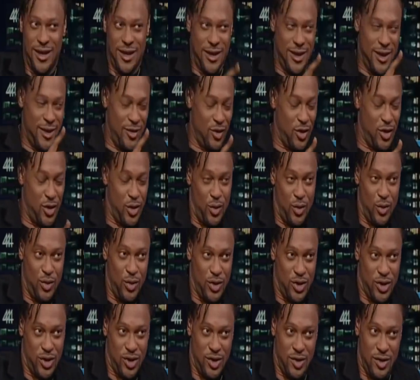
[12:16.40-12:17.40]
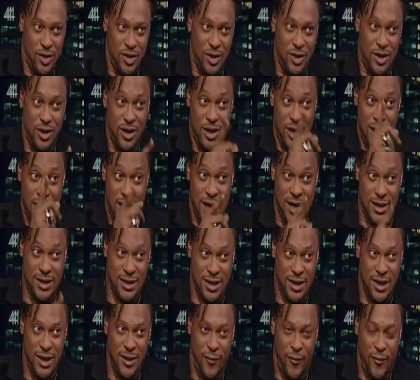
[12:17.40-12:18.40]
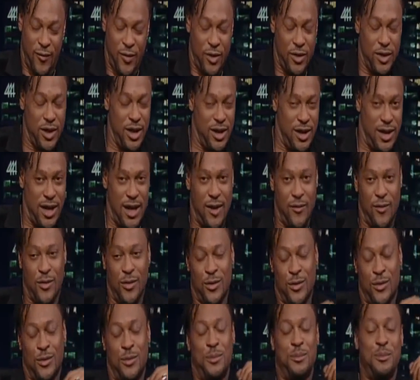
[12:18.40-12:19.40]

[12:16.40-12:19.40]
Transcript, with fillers: and mm -hmm. use God's gift for the devil,